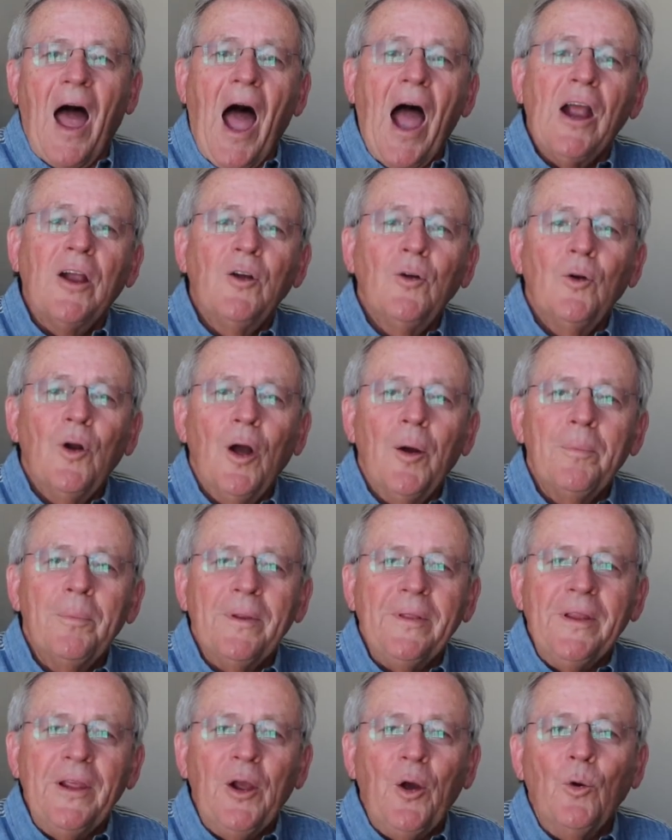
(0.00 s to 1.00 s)
I grew up
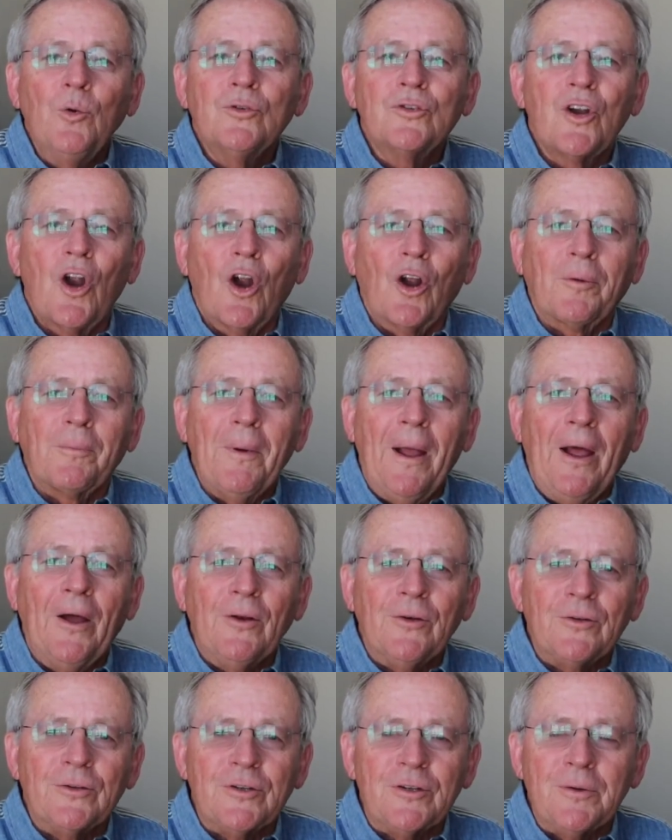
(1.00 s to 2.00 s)
in the Ozark
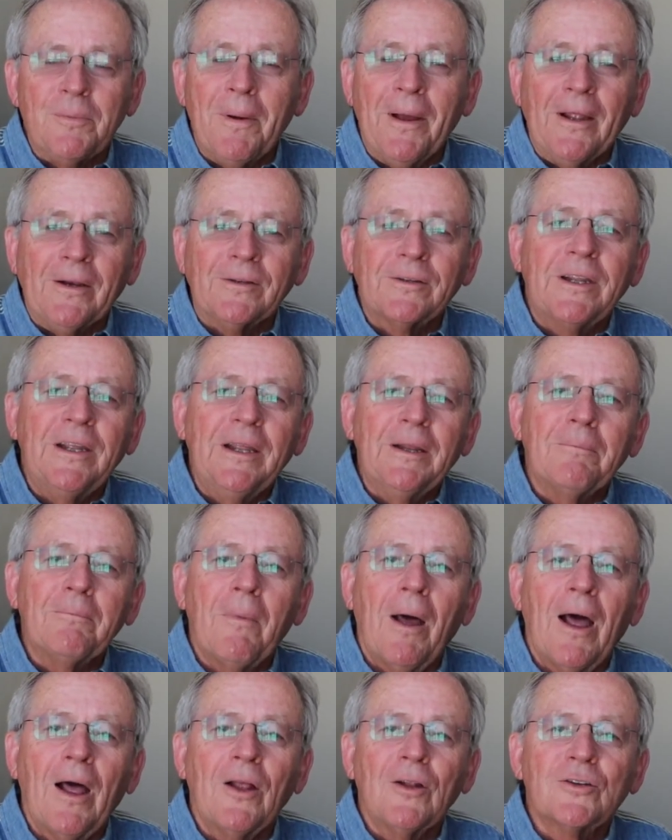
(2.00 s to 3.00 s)
Mountains about 10
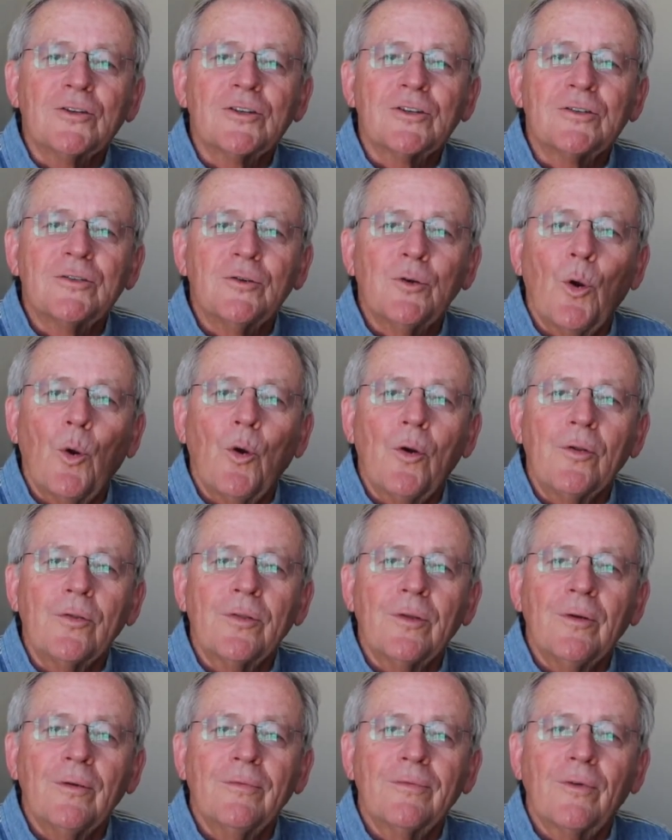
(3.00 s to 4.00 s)
miles
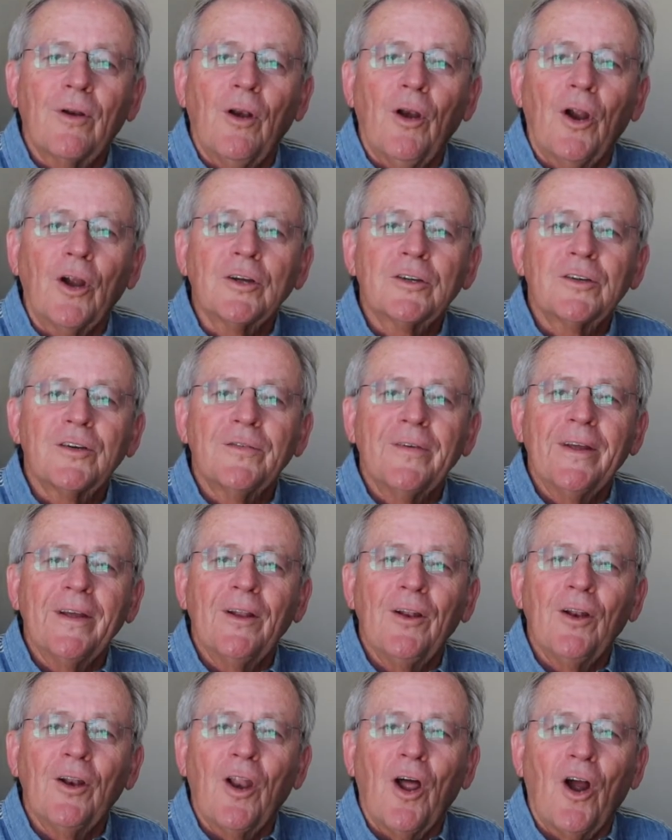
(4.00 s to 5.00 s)
north of
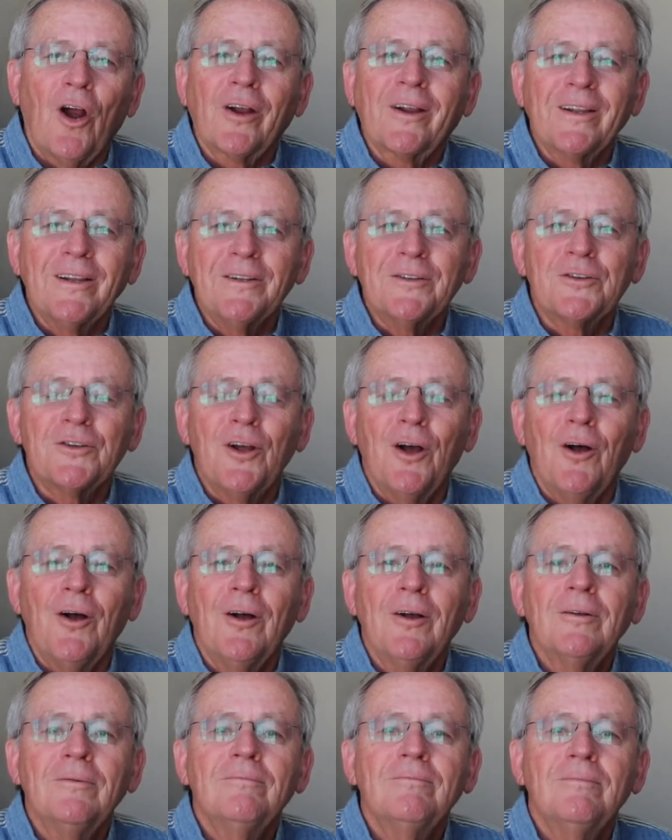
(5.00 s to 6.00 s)
Clarksville,
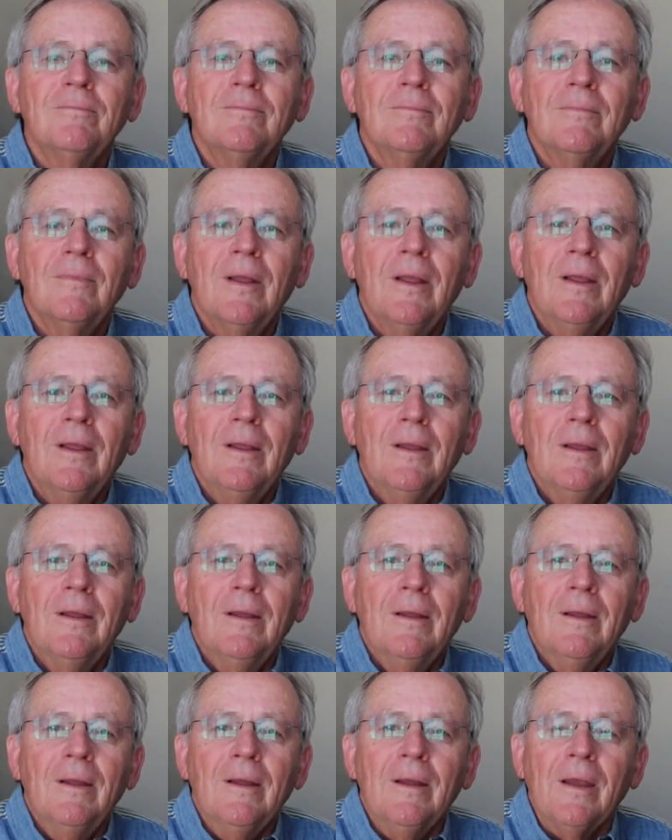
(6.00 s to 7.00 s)
Arkansas.
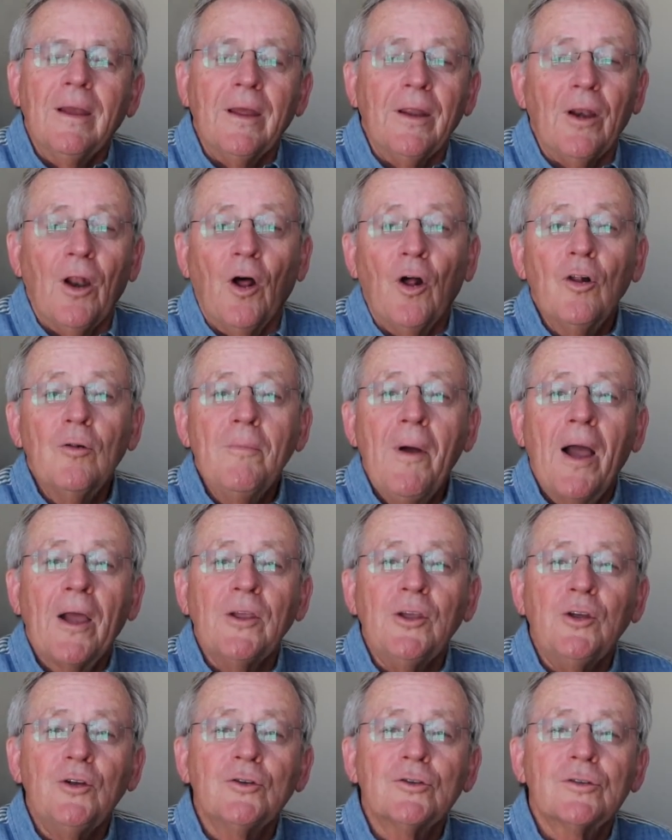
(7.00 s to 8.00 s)
And all my
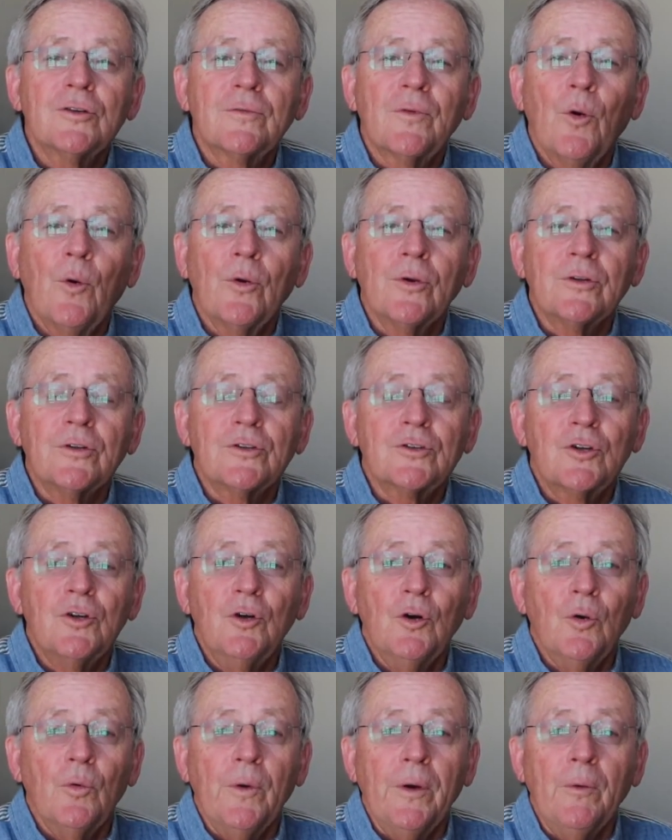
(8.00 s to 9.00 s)
years of going to
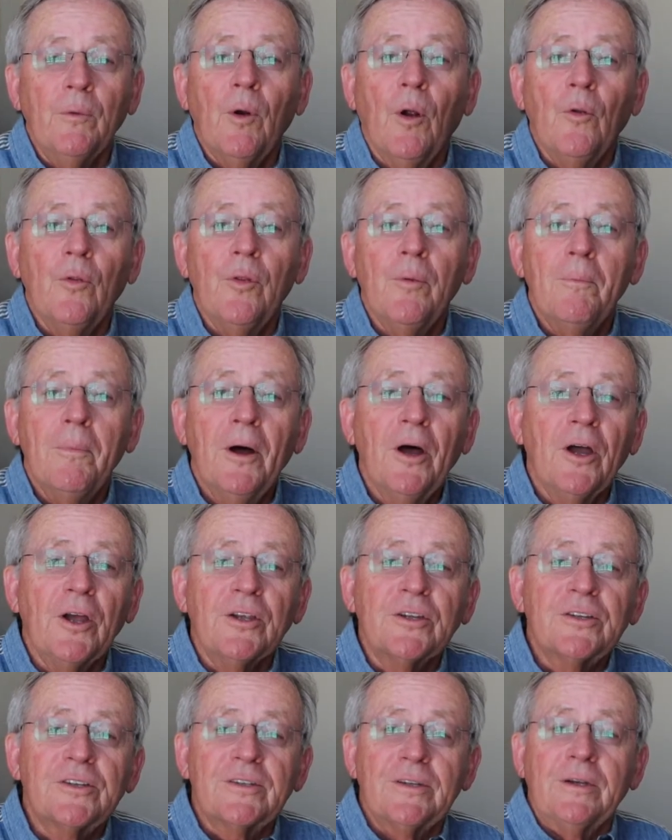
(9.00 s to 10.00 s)
school, we rode the
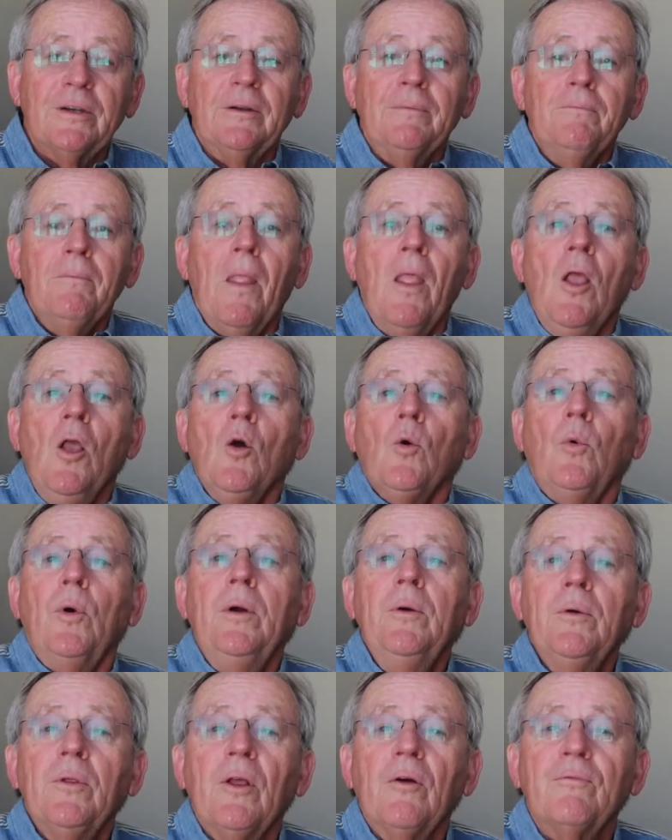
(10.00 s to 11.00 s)
bus, and
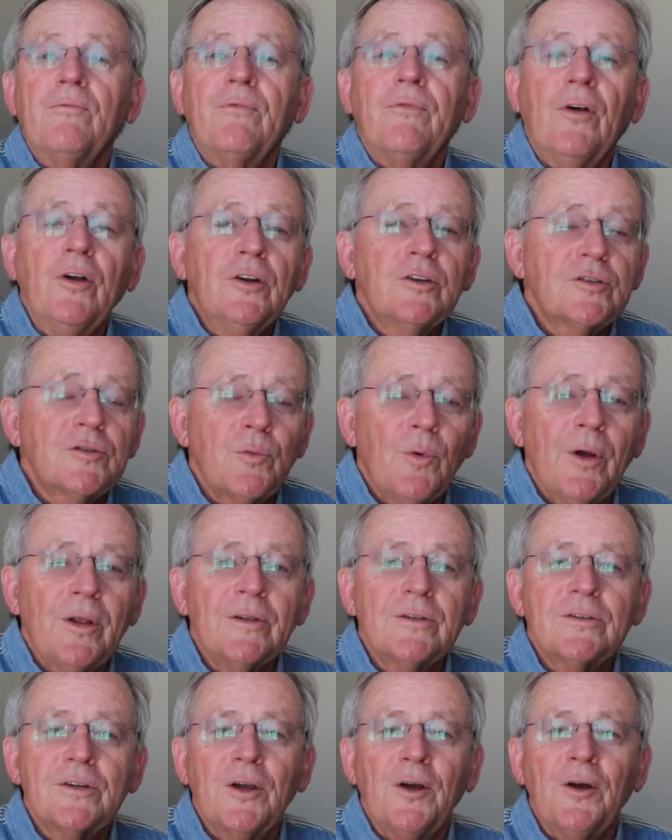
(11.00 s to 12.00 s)
we were the first
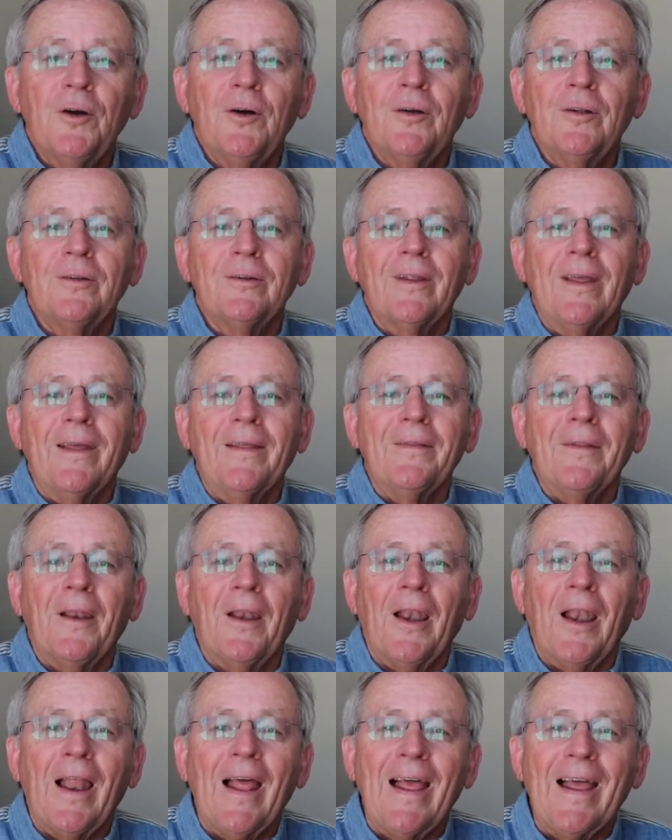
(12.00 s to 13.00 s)
ones on and the
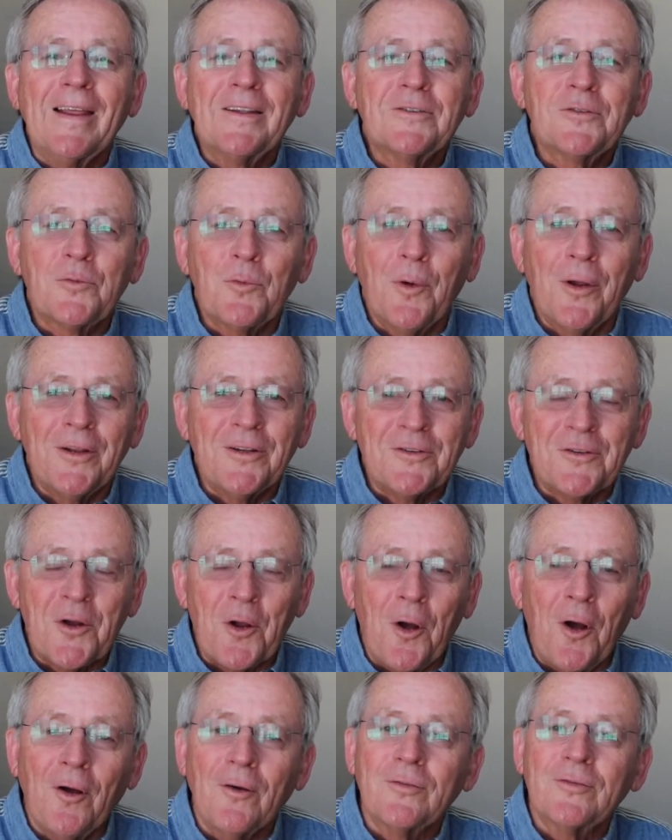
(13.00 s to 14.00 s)
last ones
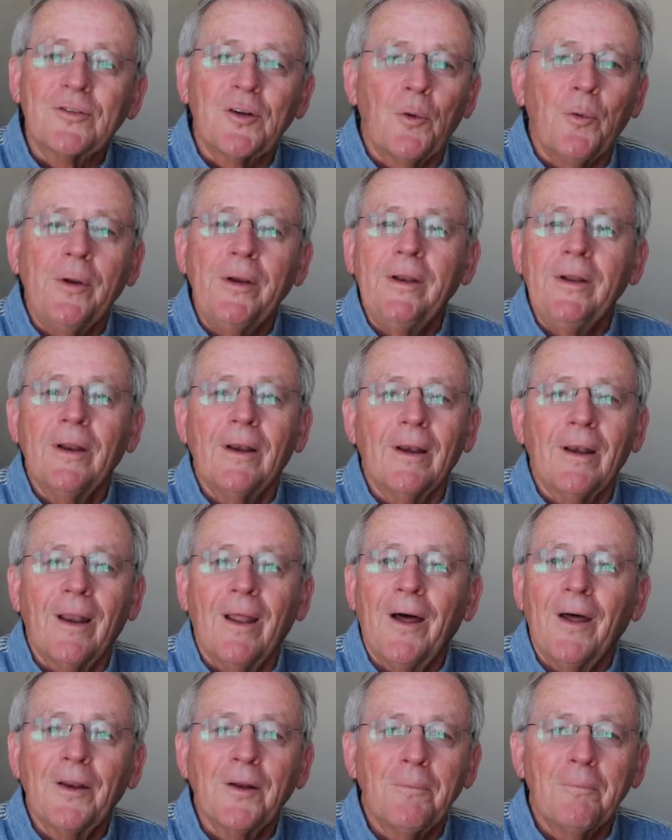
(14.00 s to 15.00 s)
off, so we did a
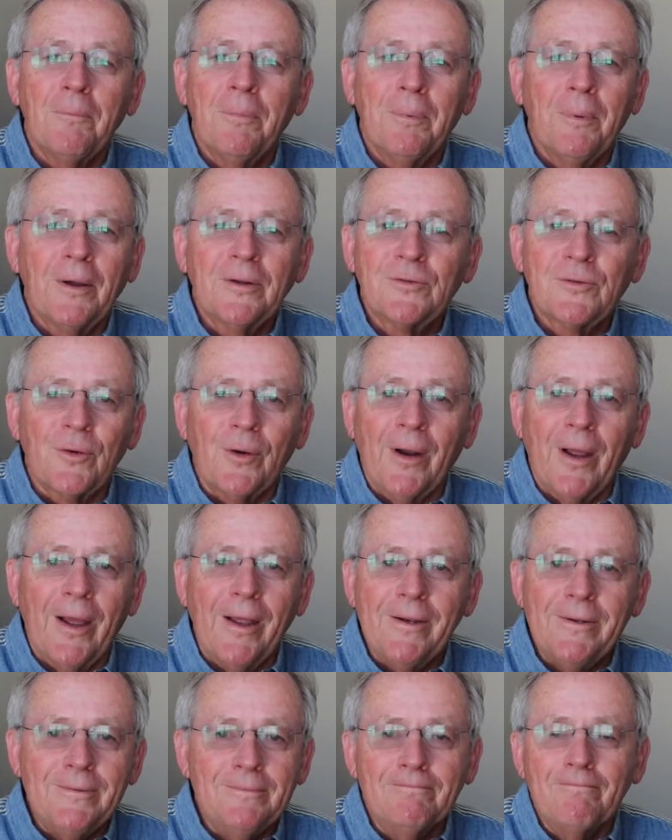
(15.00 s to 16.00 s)
lot of bus
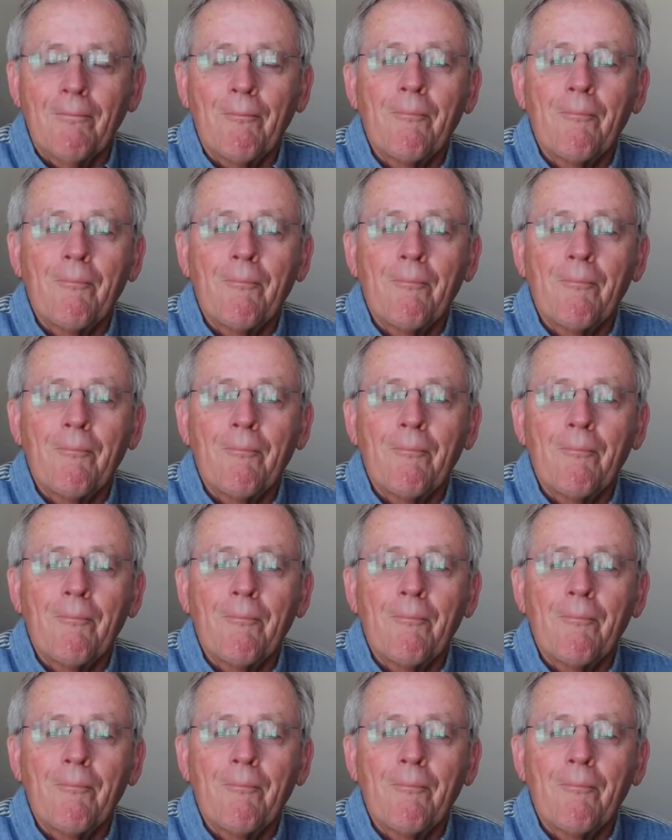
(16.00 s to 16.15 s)
riding.